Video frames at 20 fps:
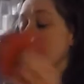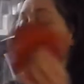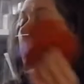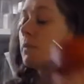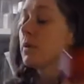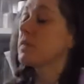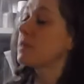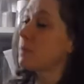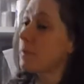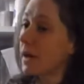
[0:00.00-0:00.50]

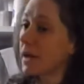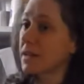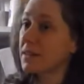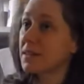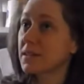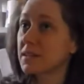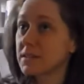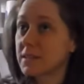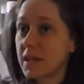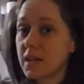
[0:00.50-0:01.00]
put them back in the
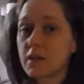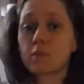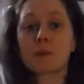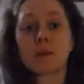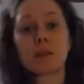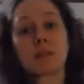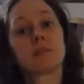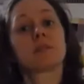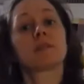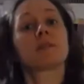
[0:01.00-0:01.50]
container
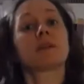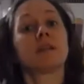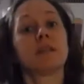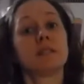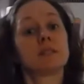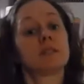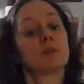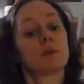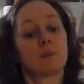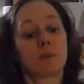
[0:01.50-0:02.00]
because they're
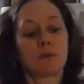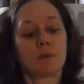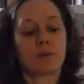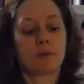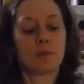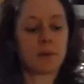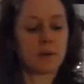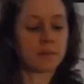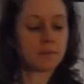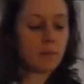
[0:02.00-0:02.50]
easier to pour from
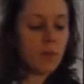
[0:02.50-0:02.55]
here.